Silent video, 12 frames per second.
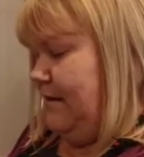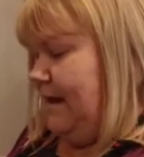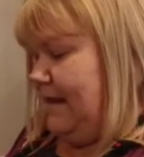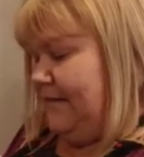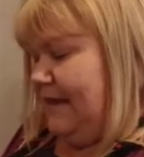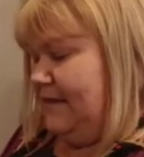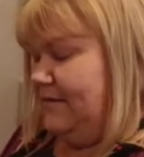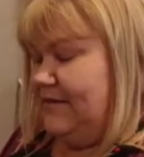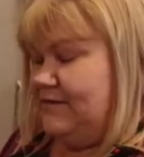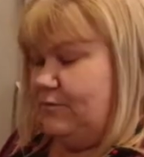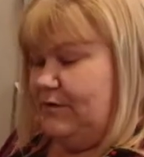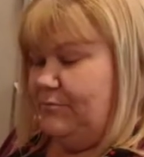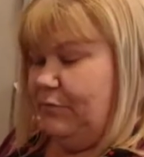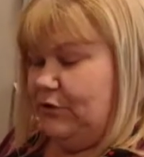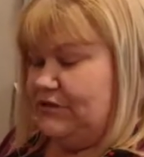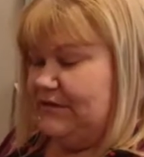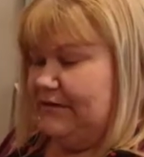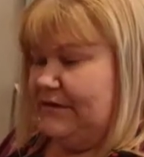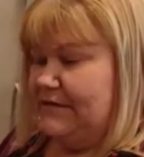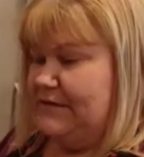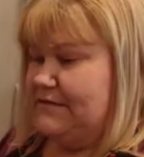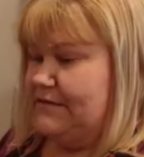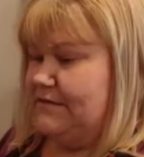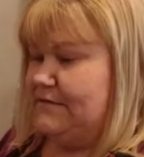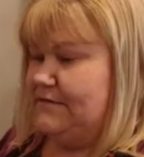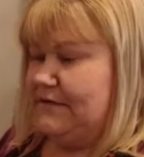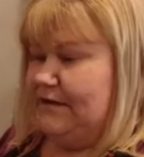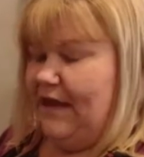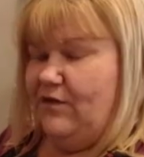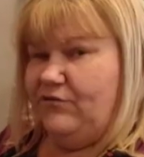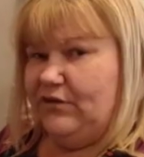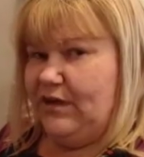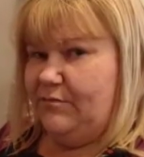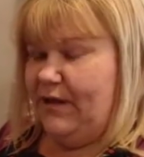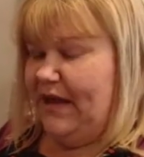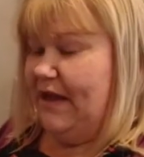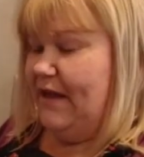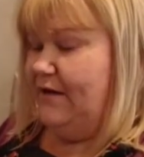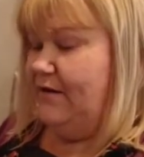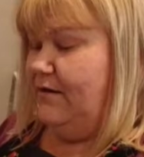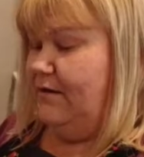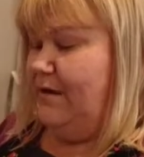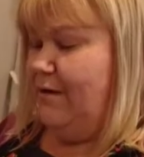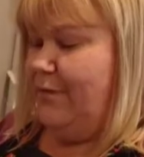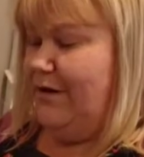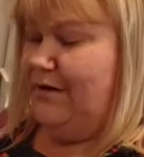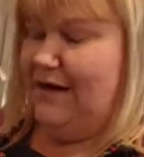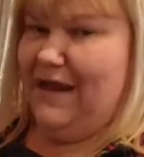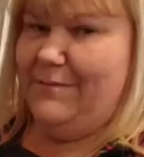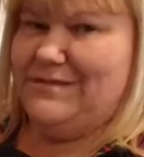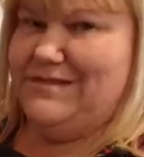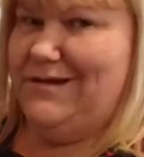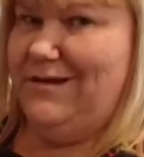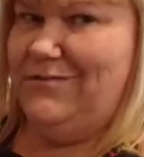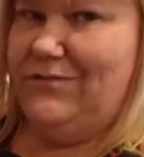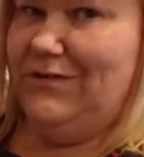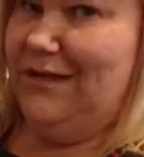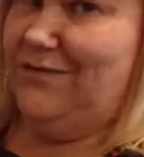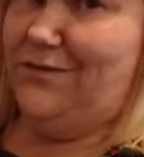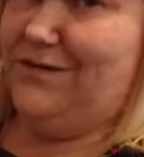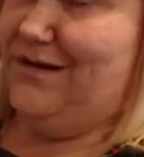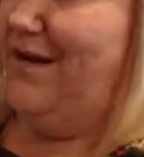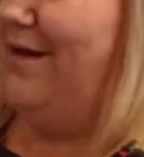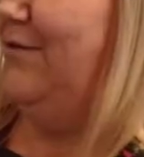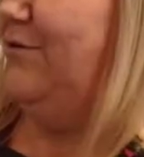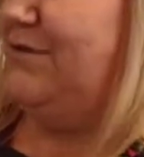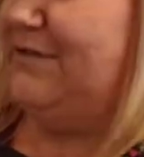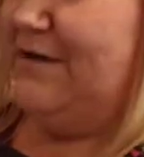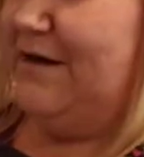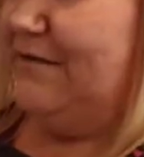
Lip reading: I like this one personally. This is a Calphalon pan I bought on Amazon for like $30. It's not